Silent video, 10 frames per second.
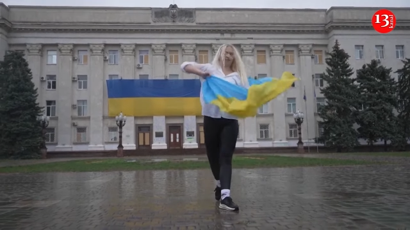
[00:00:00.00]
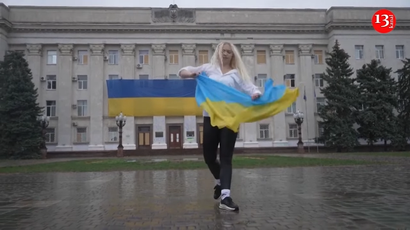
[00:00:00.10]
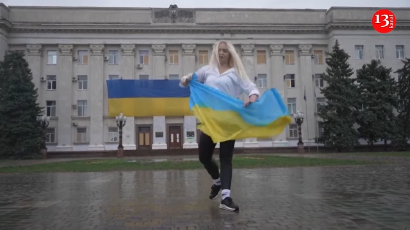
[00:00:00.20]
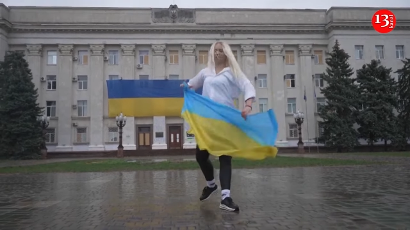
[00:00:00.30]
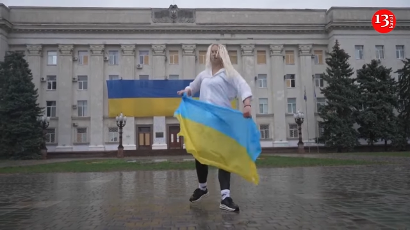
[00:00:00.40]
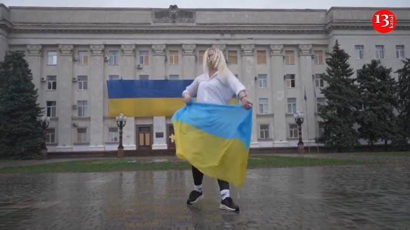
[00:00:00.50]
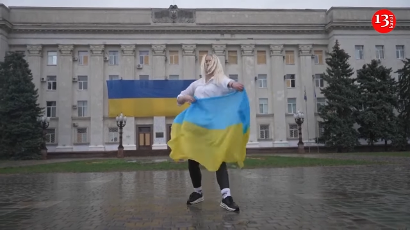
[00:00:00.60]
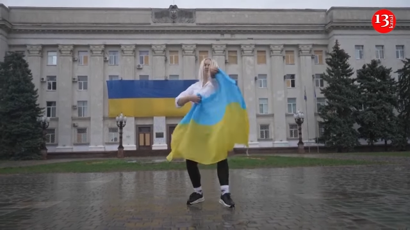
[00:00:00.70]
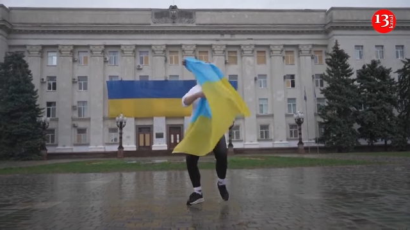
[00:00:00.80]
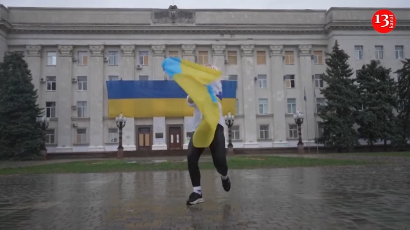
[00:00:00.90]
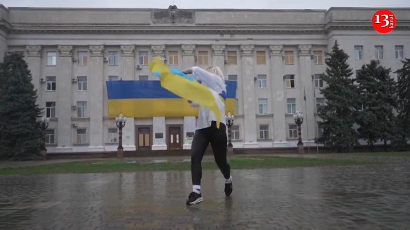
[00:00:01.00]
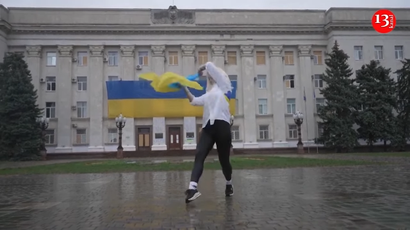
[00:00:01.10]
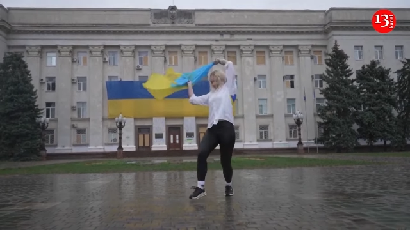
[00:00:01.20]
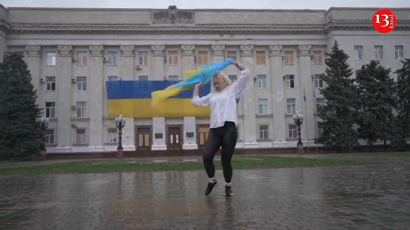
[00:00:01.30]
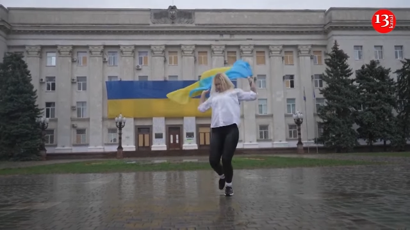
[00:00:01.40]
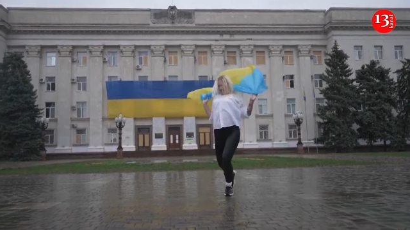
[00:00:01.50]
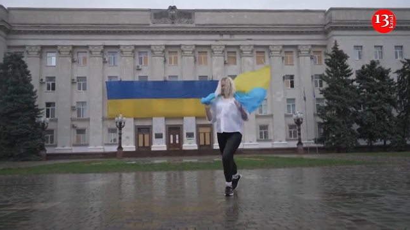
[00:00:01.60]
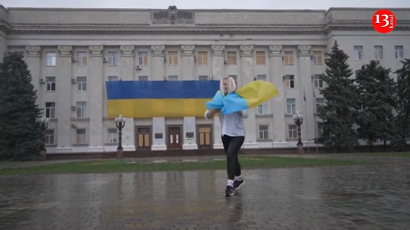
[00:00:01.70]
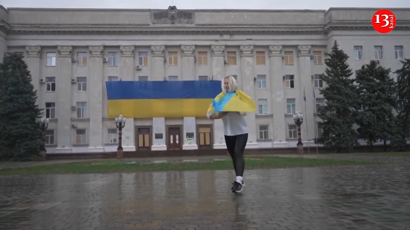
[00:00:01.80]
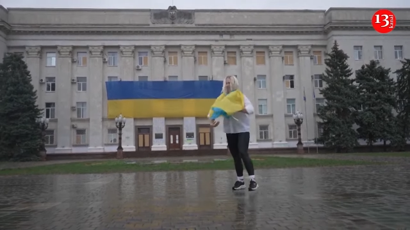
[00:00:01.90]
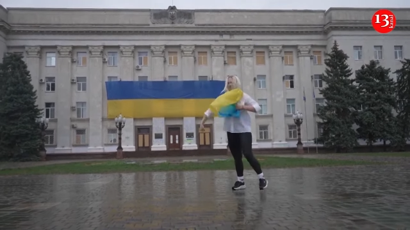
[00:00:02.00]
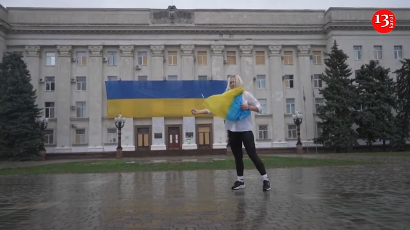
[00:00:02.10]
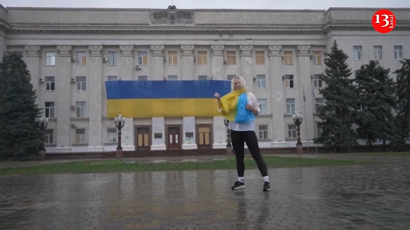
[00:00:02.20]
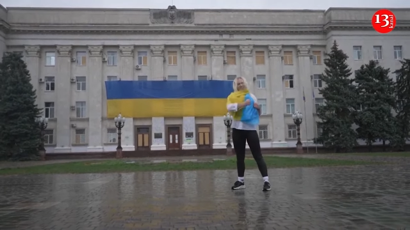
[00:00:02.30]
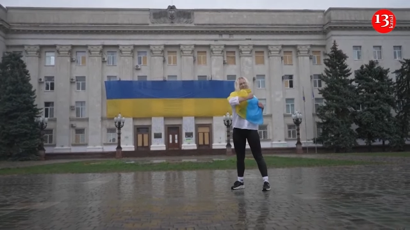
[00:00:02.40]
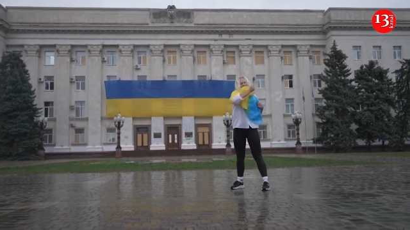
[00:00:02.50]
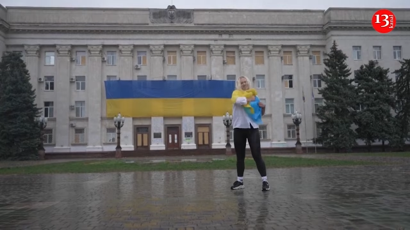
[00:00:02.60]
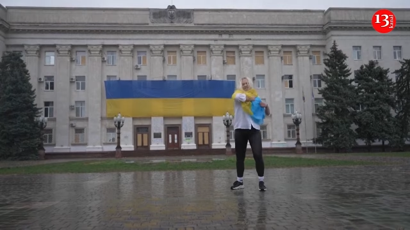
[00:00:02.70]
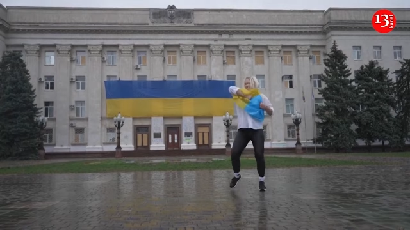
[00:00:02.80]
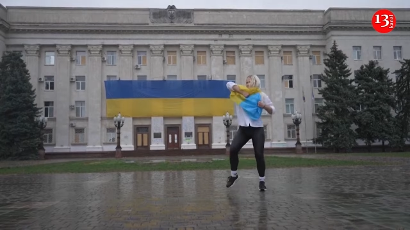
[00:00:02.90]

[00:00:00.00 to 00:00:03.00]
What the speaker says: Nobody's mouth can be seen.